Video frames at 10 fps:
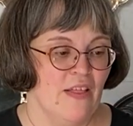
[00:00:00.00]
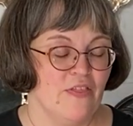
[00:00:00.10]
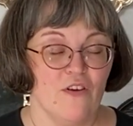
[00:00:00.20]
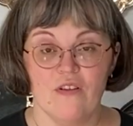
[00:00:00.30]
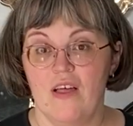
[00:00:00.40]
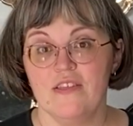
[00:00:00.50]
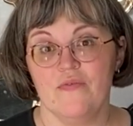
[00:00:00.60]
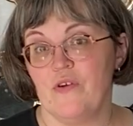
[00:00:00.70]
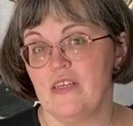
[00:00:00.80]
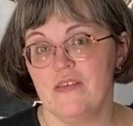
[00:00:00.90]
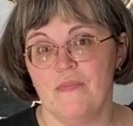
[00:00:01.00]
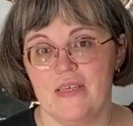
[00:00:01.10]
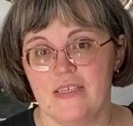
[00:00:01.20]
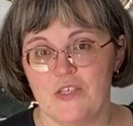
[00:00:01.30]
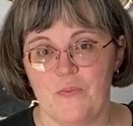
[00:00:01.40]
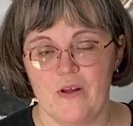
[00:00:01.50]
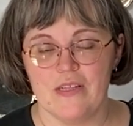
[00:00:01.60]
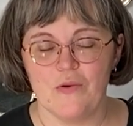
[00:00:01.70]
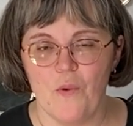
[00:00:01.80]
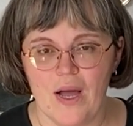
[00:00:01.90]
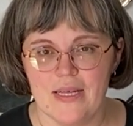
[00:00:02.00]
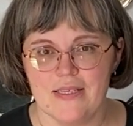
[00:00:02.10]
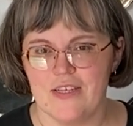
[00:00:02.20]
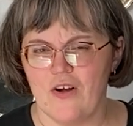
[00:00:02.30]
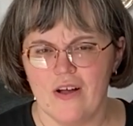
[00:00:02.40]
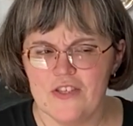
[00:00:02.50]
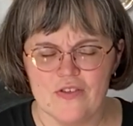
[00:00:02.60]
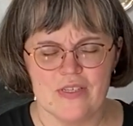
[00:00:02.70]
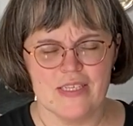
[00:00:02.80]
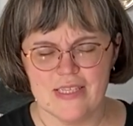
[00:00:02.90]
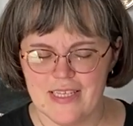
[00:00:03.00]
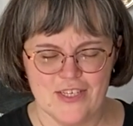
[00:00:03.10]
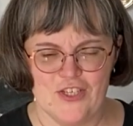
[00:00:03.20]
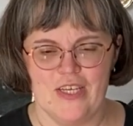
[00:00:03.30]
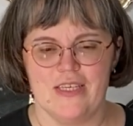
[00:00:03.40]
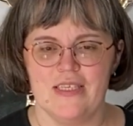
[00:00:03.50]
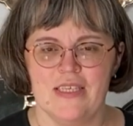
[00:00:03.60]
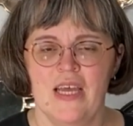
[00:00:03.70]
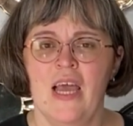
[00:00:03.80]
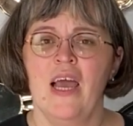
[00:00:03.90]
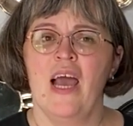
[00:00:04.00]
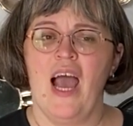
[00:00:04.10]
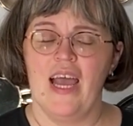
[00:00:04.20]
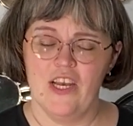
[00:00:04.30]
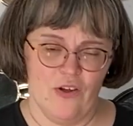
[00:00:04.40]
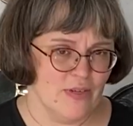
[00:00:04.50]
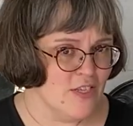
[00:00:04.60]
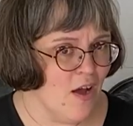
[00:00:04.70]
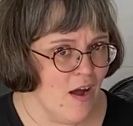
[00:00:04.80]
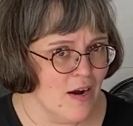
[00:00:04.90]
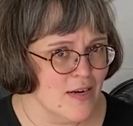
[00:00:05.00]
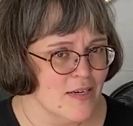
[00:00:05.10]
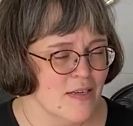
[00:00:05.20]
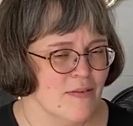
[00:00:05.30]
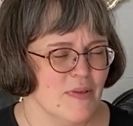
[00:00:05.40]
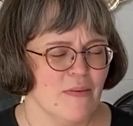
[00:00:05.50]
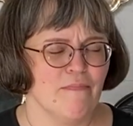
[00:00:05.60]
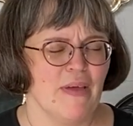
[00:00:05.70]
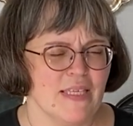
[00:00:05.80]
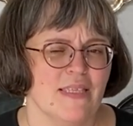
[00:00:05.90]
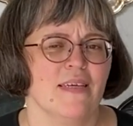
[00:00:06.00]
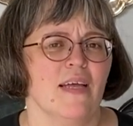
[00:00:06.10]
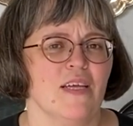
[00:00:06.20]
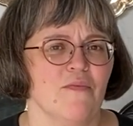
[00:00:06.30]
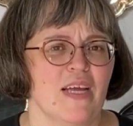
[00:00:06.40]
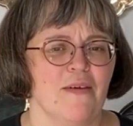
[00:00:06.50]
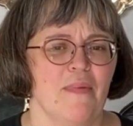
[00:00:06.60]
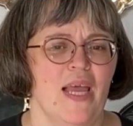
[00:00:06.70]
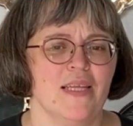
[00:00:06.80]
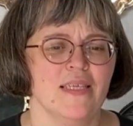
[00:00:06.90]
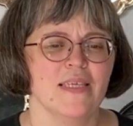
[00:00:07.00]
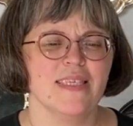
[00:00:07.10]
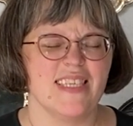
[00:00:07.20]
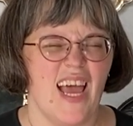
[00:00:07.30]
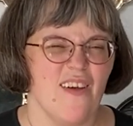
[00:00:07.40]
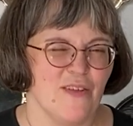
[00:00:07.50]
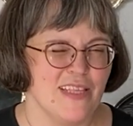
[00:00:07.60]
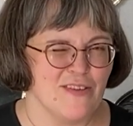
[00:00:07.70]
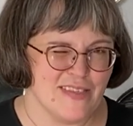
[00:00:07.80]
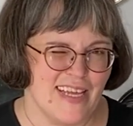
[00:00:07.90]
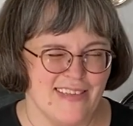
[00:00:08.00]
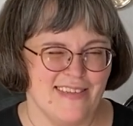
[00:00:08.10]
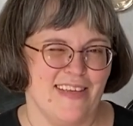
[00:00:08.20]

There are lots of great domestic sparkling wines that are also delicious. I know it's hard, but the best thing I can recommend is to have a little taste